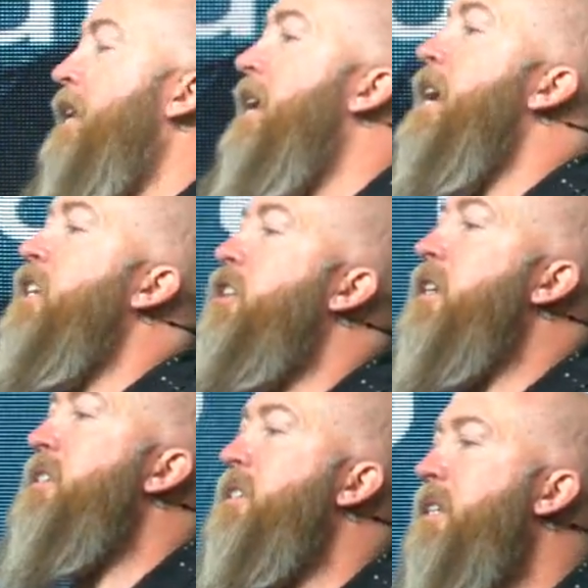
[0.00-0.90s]
He didn't
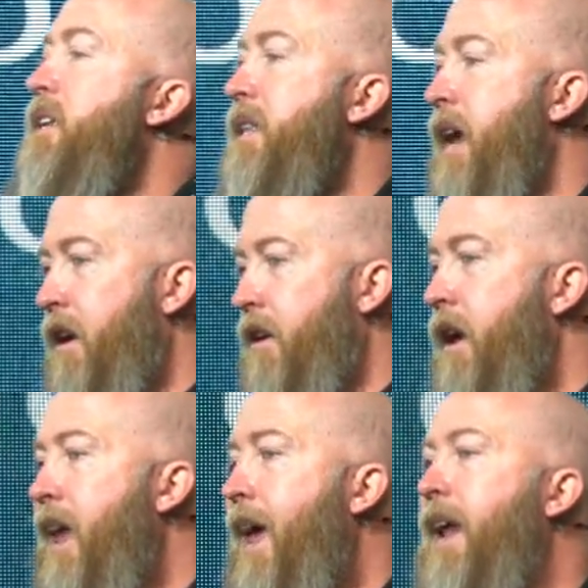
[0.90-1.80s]
just sit
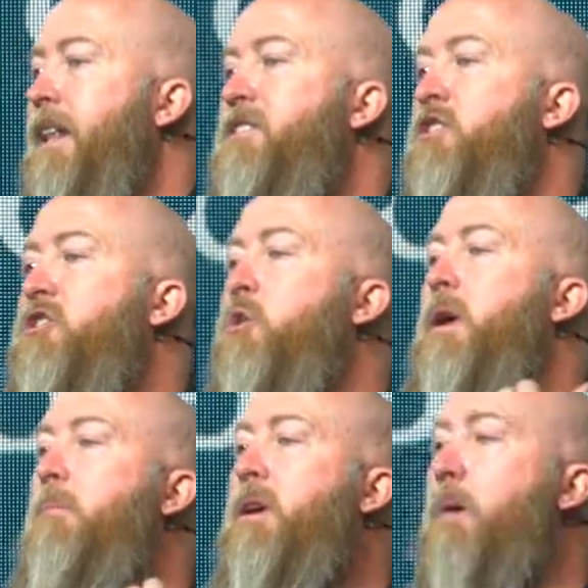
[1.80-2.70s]
there and listen
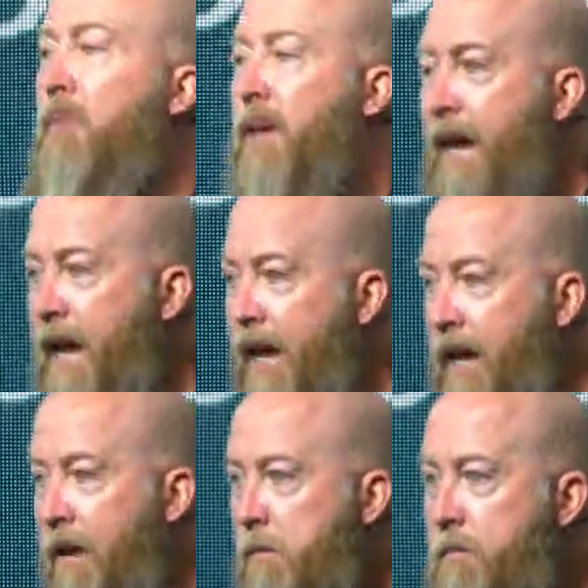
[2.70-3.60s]
to him
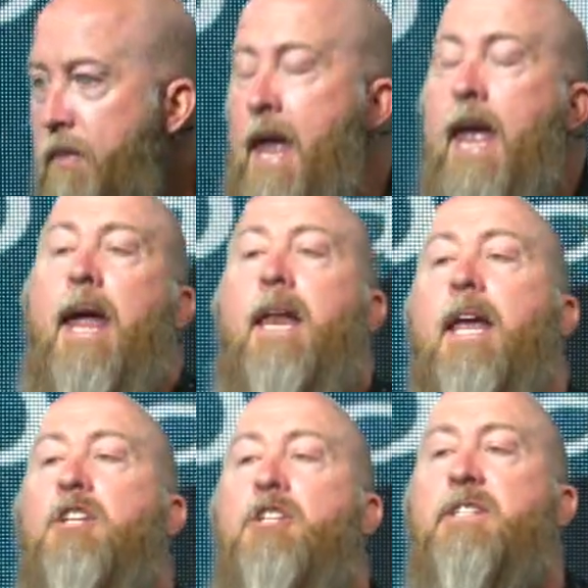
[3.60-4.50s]
complain.
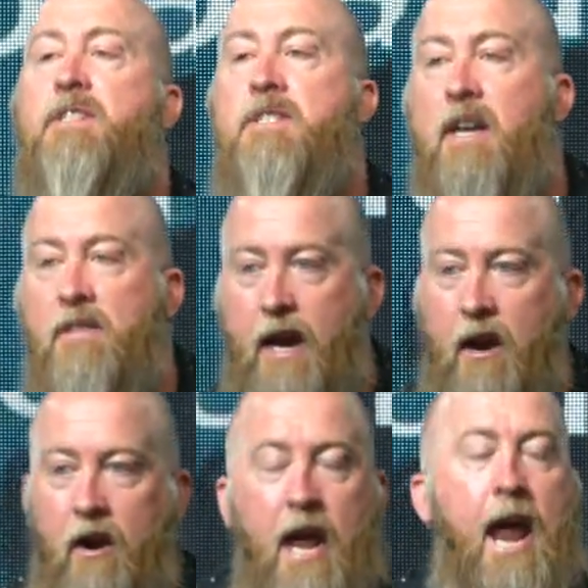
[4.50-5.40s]
He didn't just sit
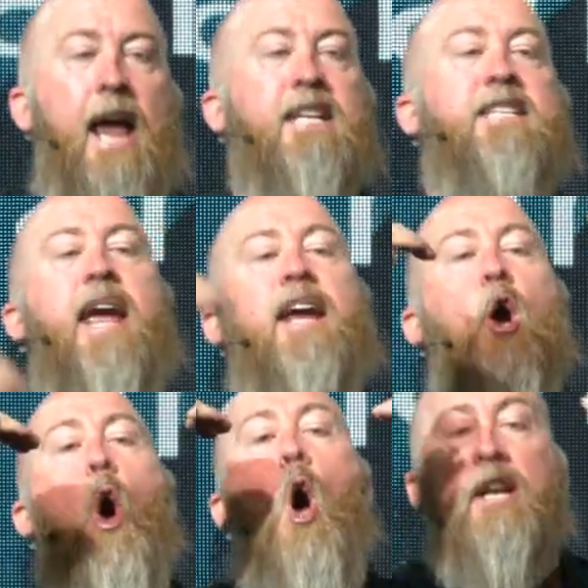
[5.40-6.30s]
there and
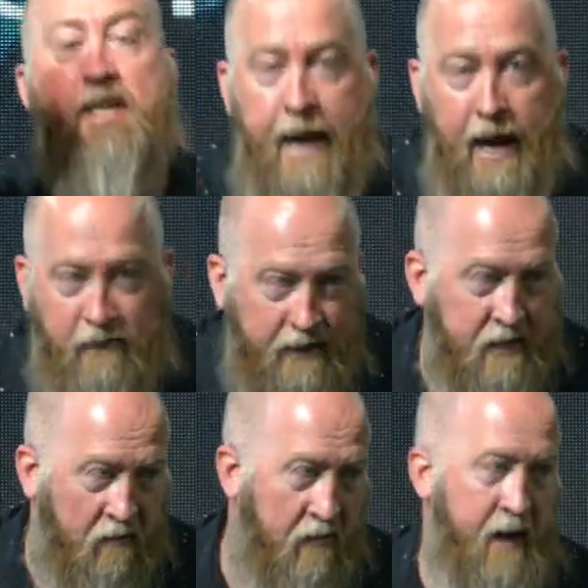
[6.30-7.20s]
take on David's